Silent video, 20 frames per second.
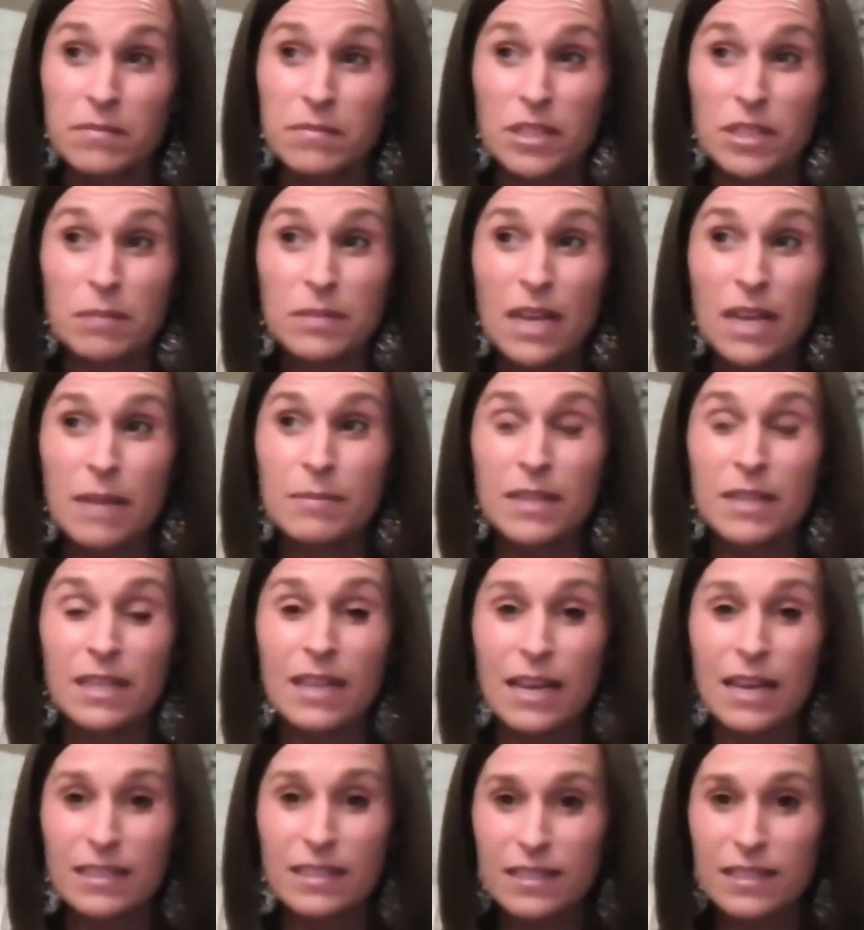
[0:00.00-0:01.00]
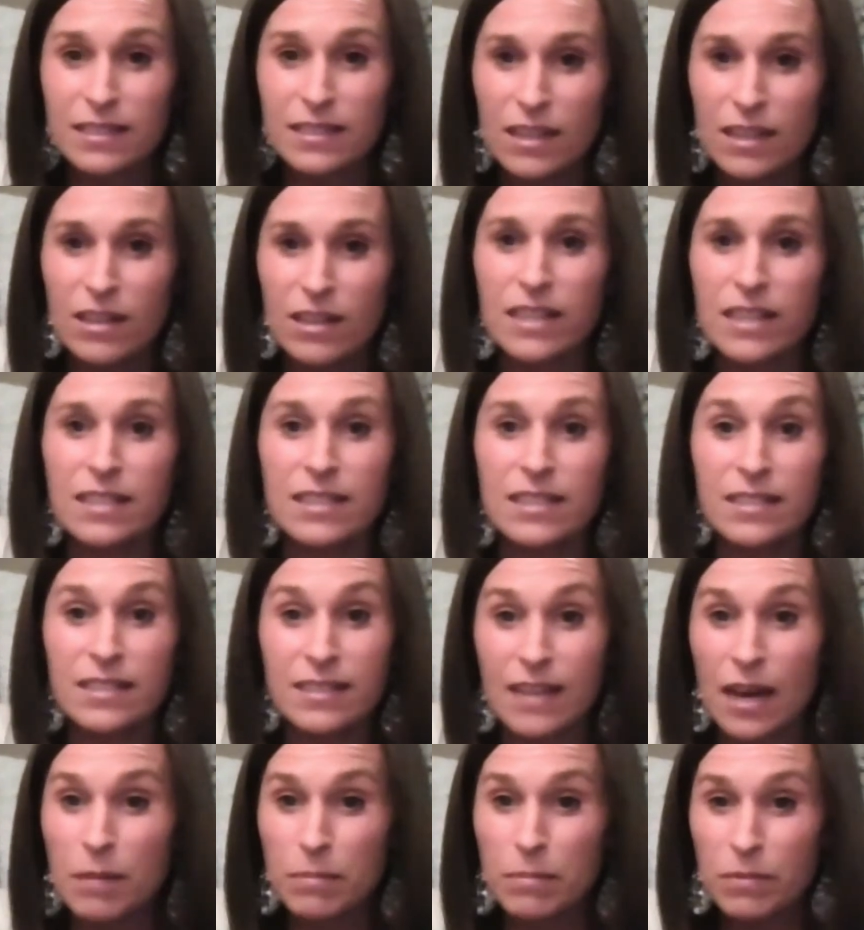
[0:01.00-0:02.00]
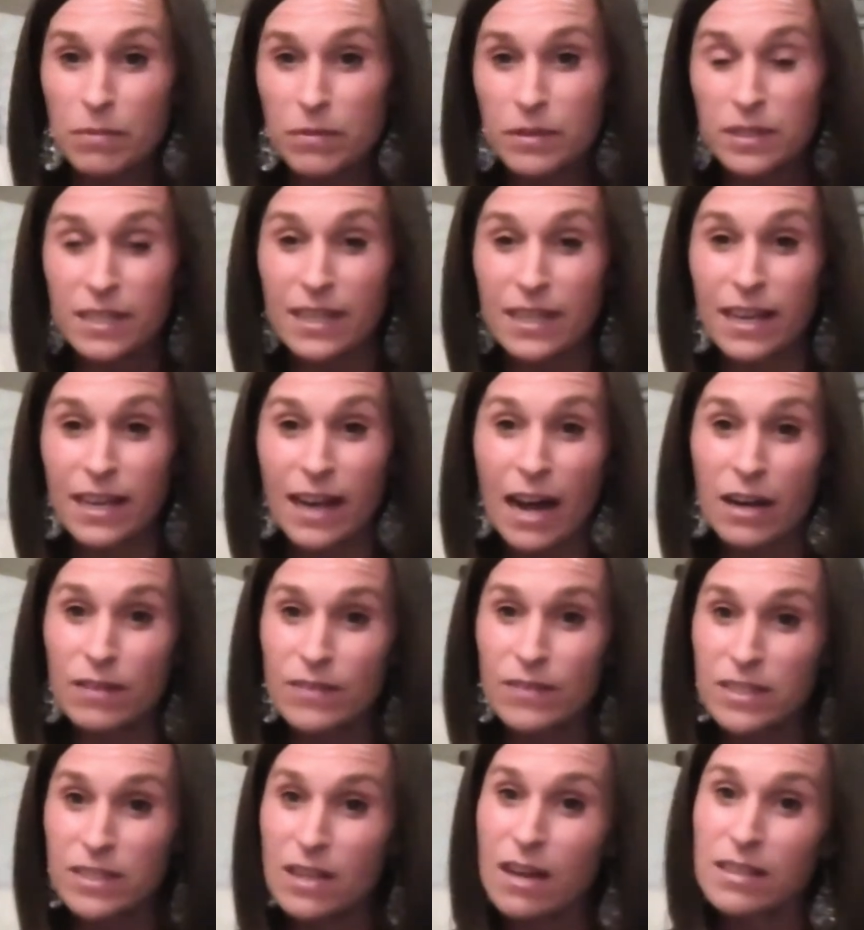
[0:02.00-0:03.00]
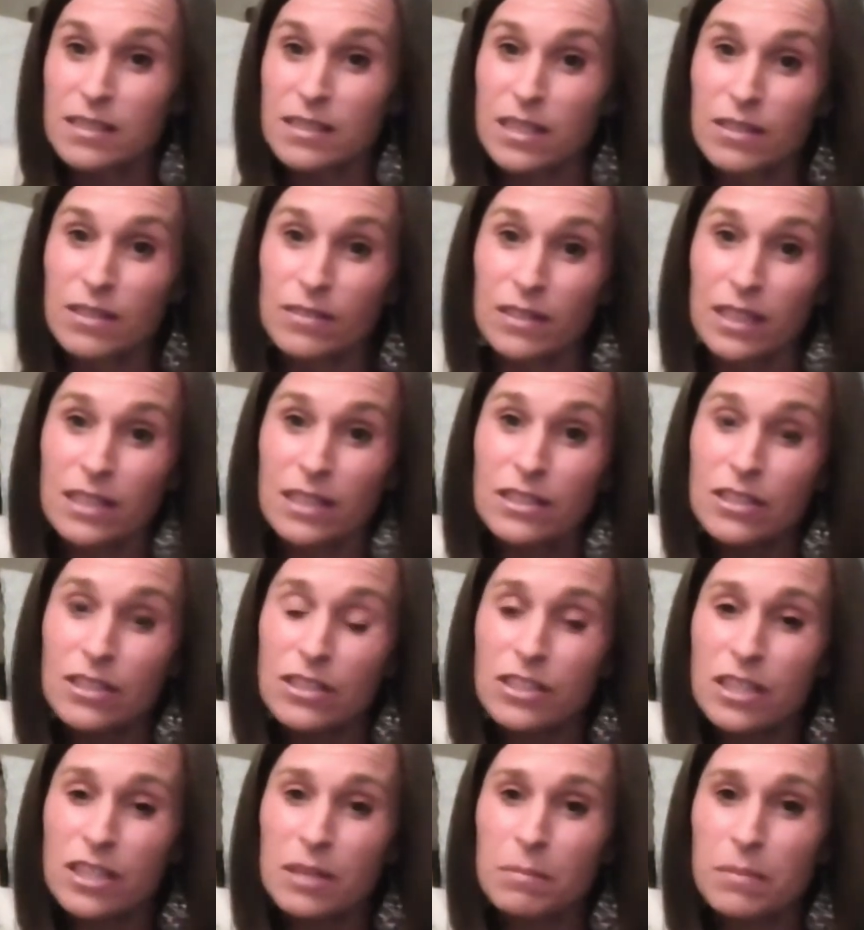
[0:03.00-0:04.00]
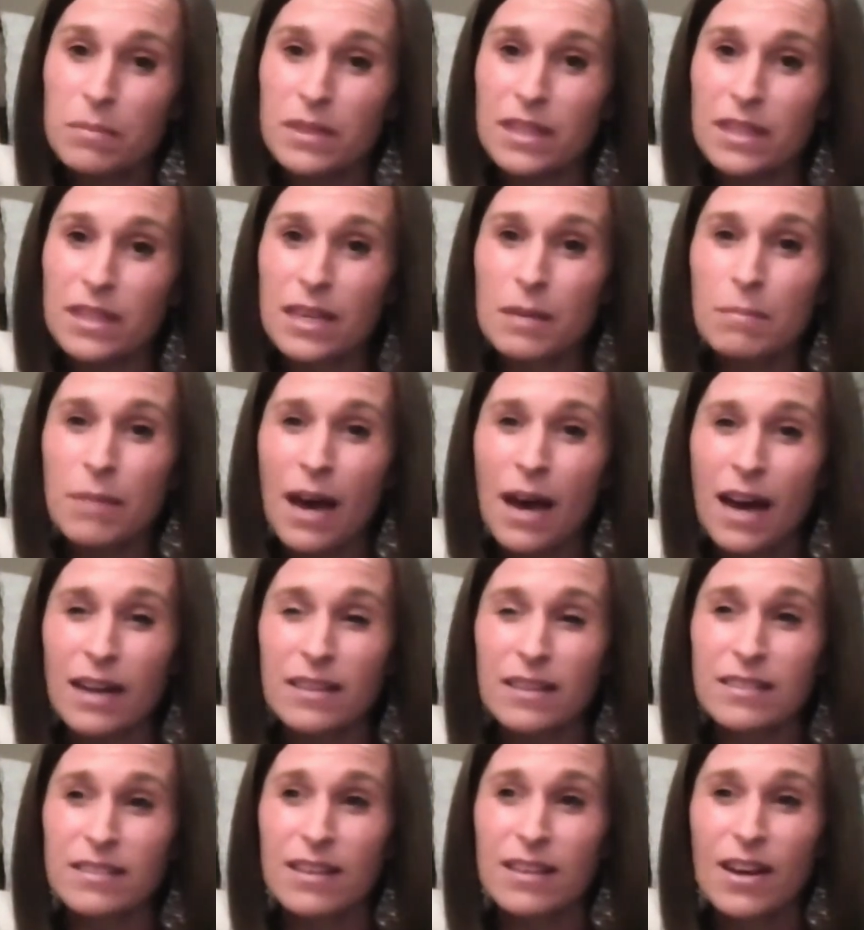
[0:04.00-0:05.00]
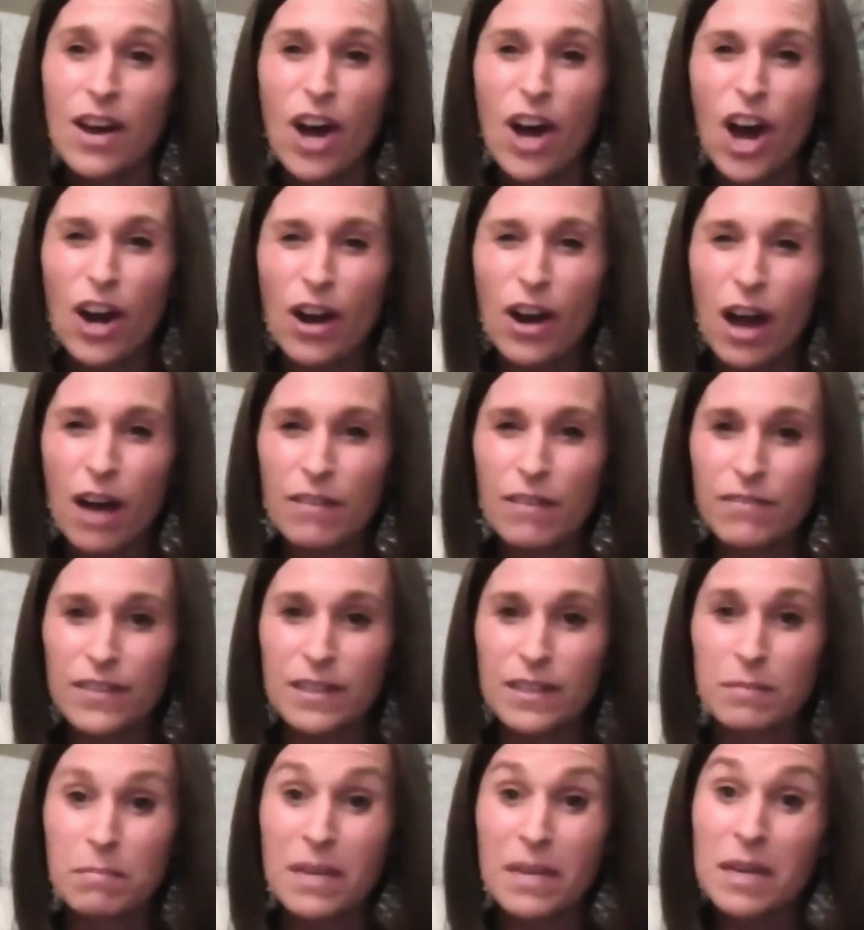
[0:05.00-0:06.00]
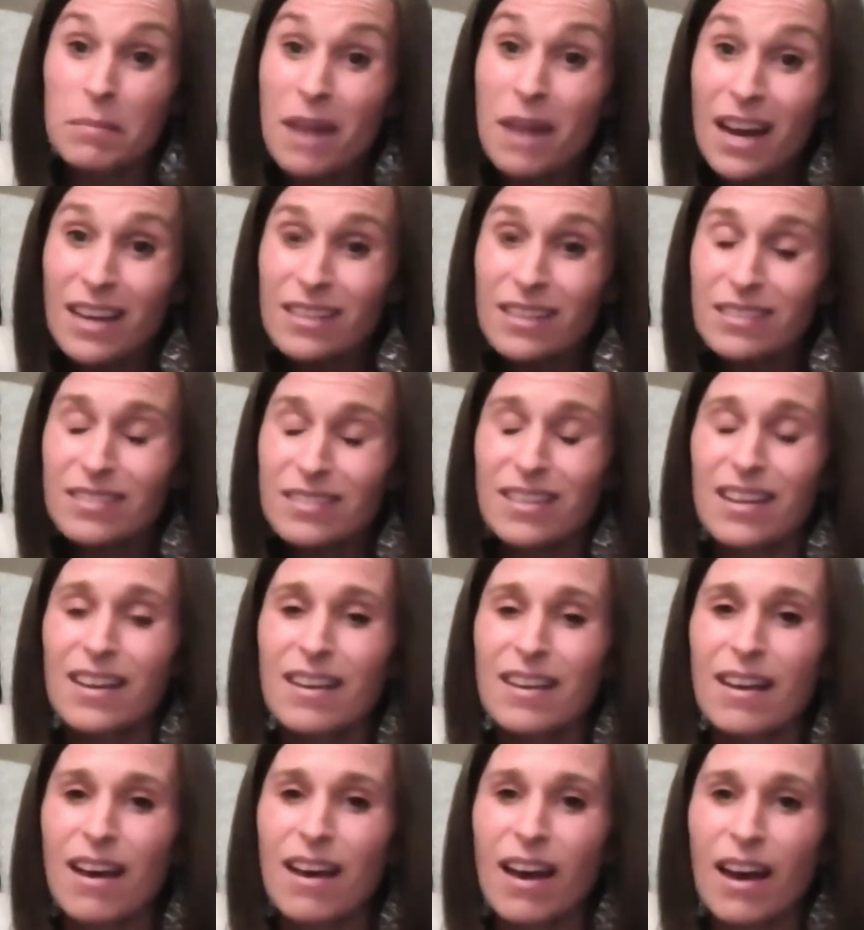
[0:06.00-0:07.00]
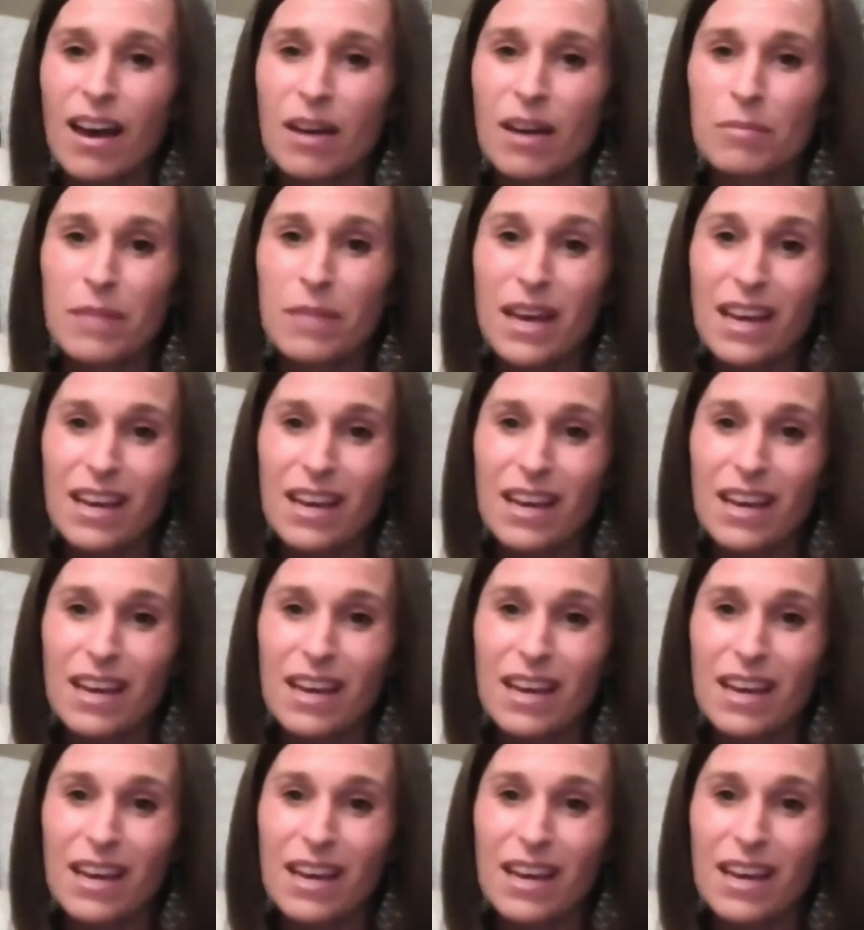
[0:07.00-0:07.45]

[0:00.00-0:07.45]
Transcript: sometimes a necessary step to get out of a toxic relationship, but the impacts are often minimized Um,